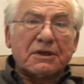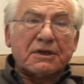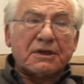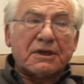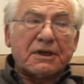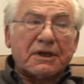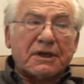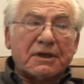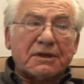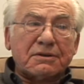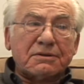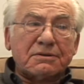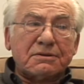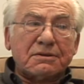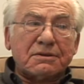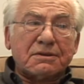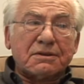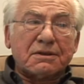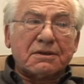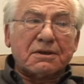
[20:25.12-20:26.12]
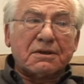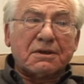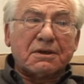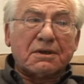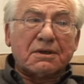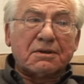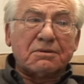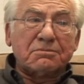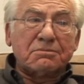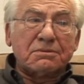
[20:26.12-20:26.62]
and
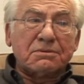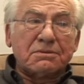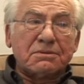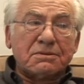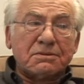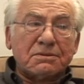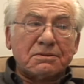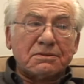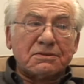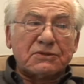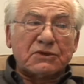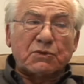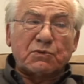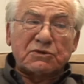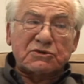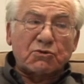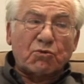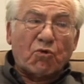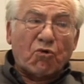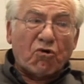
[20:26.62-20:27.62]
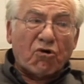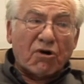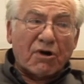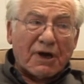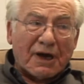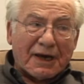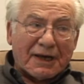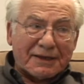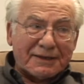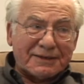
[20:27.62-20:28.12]
um, there was a war
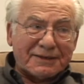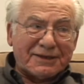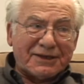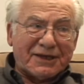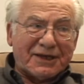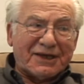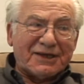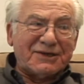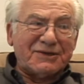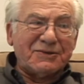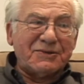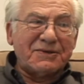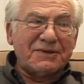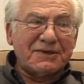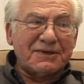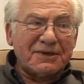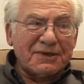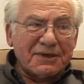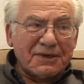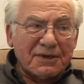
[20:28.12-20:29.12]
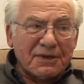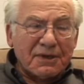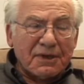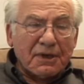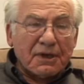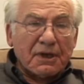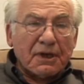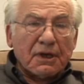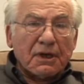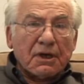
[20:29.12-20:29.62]
on again. Mm
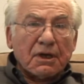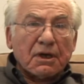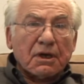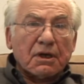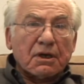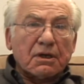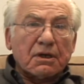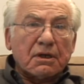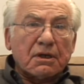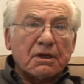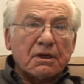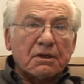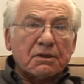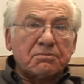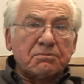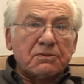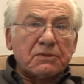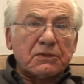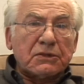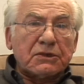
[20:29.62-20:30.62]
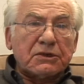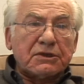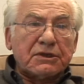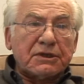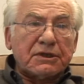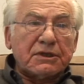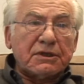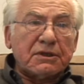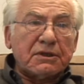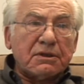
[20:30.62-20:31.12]
-hmm.
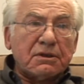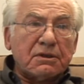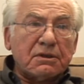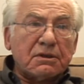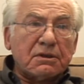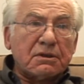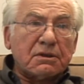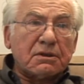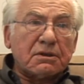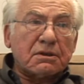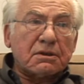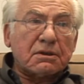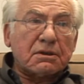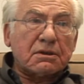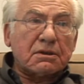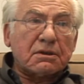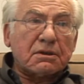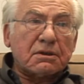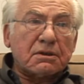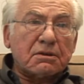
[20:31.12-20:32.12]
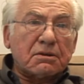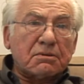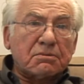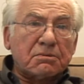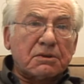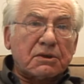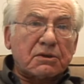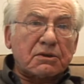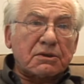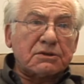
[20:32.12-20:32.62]
the
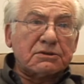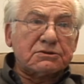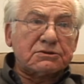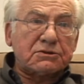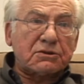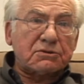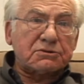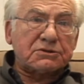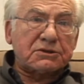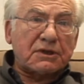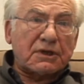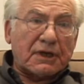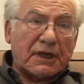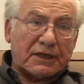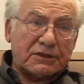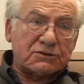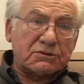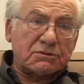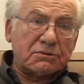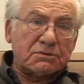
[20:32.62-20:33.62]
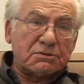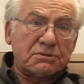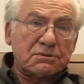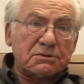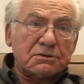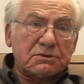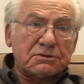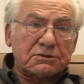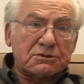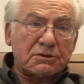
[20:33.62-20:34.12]
American Sociological
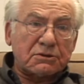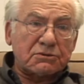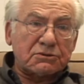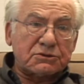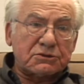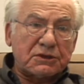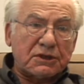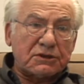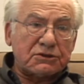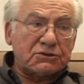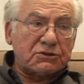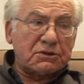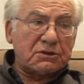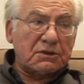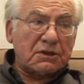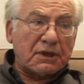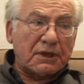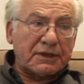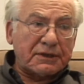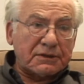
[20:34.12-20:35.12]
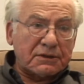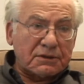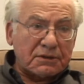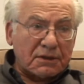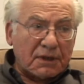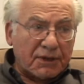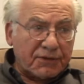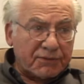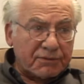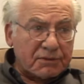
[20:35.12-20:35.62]
Association, like
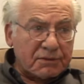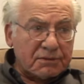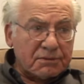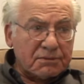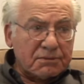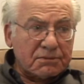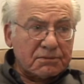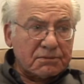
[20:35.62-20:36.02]
other